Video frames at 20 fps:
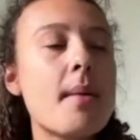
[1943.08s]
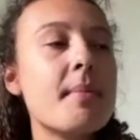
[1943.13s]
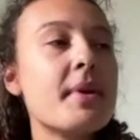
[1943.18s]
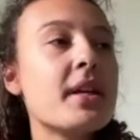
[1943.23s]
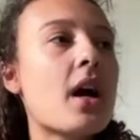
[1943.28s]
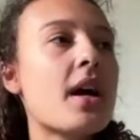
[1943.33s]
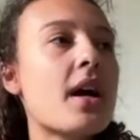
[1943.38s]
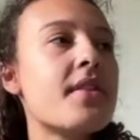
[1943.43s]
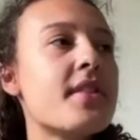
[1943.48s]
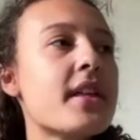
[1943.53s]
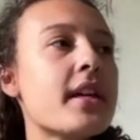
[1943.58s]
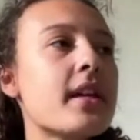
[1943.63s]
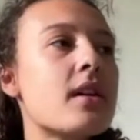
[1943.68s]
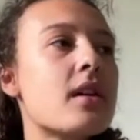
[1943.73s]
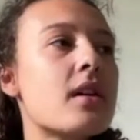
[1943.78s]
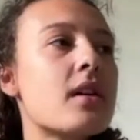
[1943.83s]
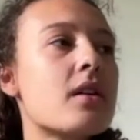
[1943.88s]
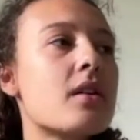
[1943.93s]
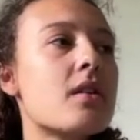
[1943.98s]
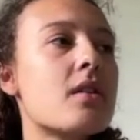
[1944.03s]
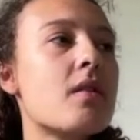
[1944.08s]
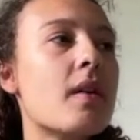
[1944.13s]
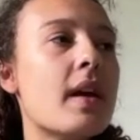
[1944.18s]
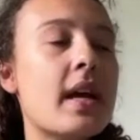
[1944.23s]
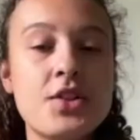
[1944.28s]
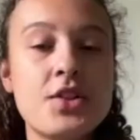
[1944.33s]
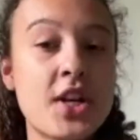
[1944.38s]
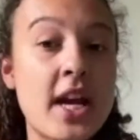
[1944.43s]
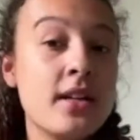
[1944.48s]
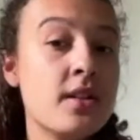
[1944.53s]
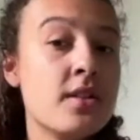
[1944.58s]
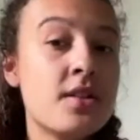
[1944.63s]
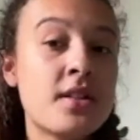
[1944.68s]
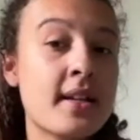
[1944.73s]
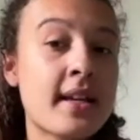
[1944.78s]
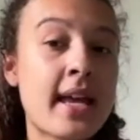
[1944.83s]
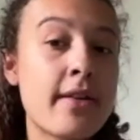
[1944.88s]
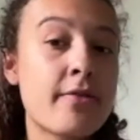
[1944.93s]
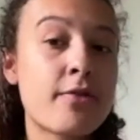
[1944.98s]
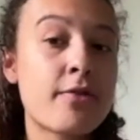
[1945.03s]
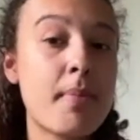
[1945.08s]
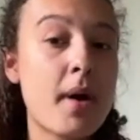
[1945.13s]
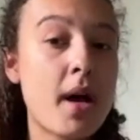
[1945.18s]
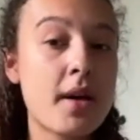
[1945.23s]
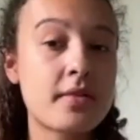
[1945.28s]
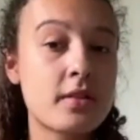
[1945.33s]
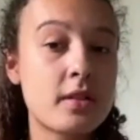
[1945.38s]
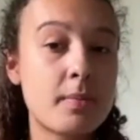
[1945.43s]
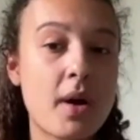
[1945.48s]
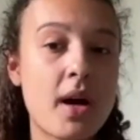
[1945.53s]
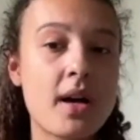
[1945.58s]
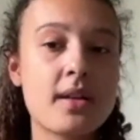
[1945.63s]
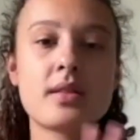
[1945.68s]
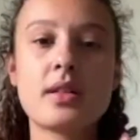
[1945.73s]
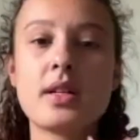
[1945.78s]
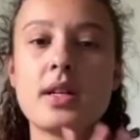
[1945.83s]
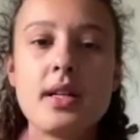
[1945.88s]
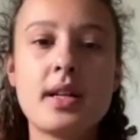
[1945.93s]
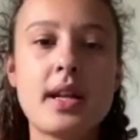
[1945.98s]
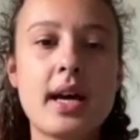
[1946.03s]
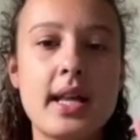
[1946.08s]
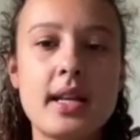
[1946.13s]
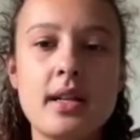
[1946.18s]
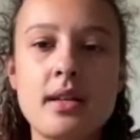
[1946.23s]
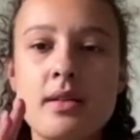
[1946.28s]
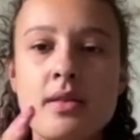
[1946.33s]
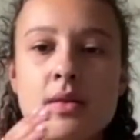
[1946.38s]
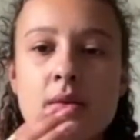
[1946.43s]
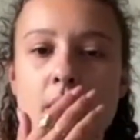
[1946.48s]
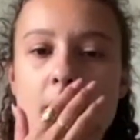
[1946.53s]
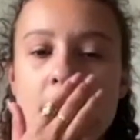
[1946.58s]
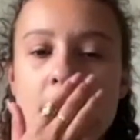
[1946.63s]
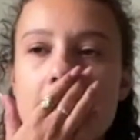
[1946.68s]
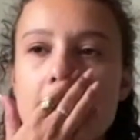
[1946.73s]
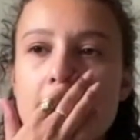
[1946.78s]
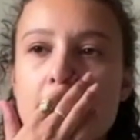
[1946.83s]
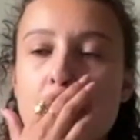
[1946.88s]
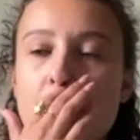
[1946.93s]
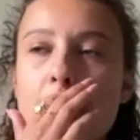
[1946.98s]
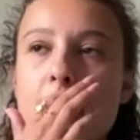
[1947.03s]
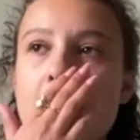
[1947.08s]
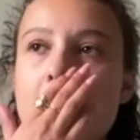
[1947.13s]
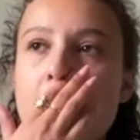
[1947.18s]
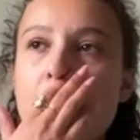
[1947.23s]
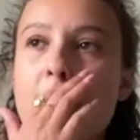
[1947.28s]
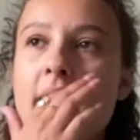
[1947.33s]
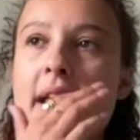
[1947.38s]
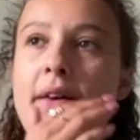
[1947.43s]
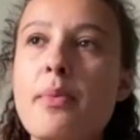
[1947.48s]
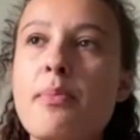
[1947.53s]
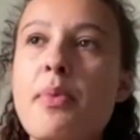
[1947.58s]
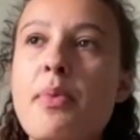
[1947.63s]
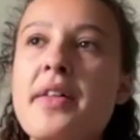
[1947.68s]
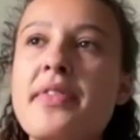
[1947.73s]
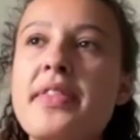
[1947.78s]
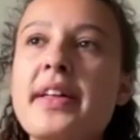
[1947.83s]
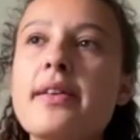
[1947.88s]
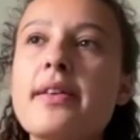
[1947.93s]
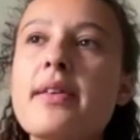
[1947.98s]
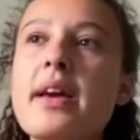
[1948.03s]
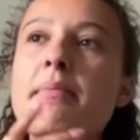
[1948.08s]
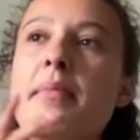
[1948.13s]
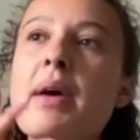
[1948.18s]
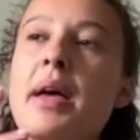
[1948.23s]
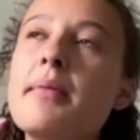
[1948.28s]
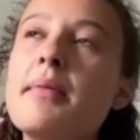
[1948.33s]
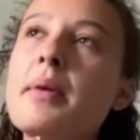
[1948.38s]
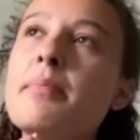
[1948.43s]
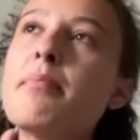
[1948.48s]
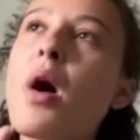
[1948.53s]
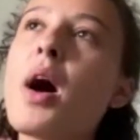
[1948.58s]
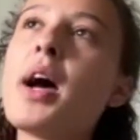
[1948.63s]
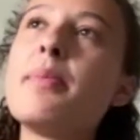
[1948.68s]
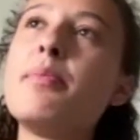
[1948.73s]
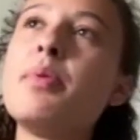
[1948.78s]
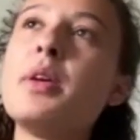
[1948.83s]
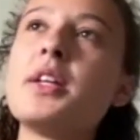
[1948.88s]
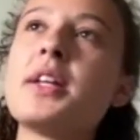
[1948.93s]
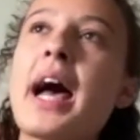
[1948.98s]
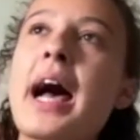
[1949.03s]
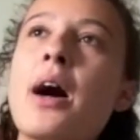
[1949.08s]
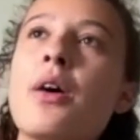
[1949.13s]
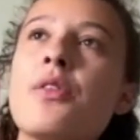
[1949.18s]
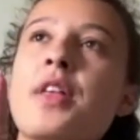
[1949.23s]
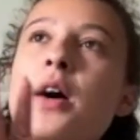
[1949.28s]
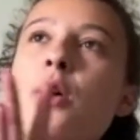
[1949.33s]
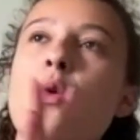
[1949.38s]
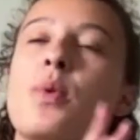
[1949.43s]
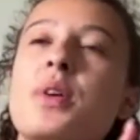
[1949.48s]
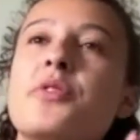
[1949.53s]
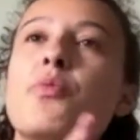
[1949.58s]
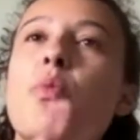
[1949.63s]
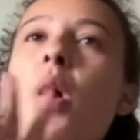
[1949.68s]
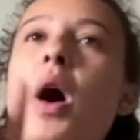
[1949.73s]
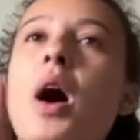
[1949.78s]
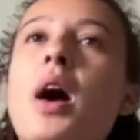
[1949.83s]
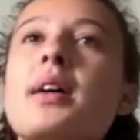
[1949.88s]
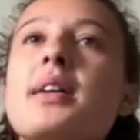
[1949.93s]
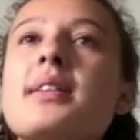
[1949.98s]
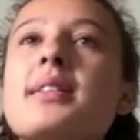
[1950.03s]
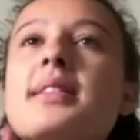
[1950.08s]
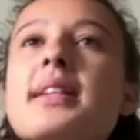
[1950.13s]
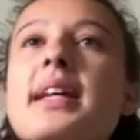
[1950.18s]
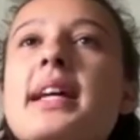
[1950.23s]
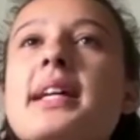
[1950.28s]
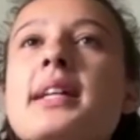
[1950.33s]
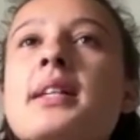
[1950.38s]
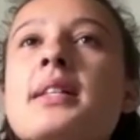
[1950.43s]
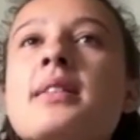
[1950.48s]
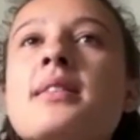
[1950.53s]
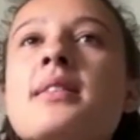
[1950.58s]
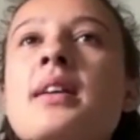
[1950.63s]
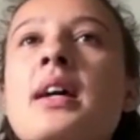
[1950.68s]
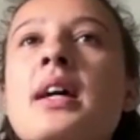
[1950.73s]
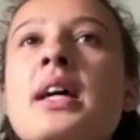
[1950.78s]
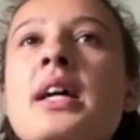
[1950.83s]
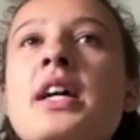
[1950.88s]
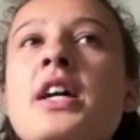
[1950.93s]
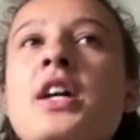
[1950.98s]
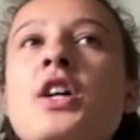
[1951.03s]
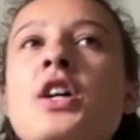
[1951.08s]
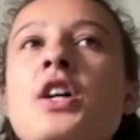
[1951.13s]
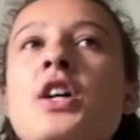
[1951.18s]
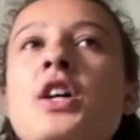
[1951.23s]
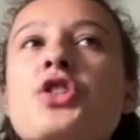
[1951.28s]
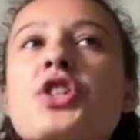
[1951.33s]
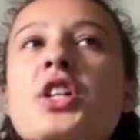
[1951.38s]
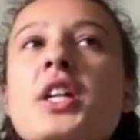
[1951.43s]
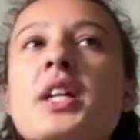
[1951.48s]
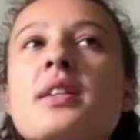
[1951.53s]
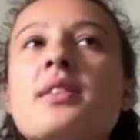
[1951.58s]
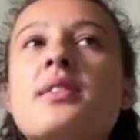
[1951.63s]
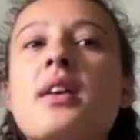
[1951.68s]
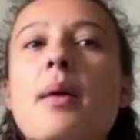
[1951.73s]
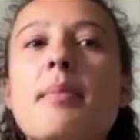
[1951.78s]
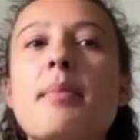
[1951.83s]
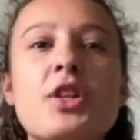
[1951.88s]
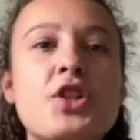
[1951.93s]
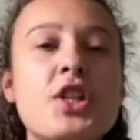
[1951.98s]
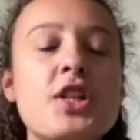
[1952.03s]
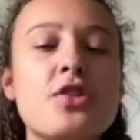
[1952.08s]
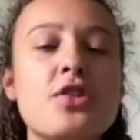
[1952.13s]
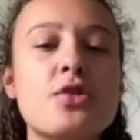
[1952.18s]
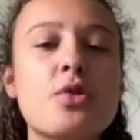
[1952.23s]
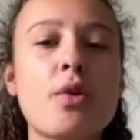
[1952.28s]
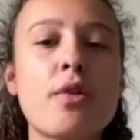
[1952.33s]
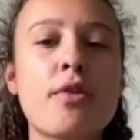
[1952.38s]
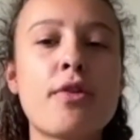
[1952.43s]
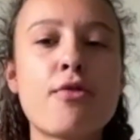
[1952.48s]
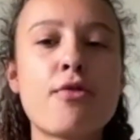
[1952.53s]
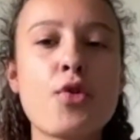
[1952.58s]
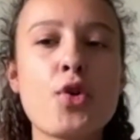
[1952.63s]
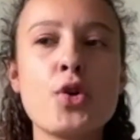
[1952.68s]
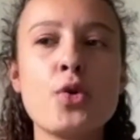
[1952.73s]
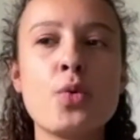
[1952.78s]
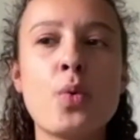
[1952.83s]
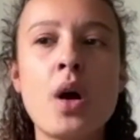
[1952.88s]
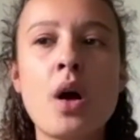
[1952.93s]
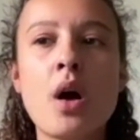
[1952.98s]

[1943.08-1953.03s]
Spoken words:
mean, I think it changes again from person to person, and whatever. But I think, in my opinion, how that always works is I mean, she's just gone through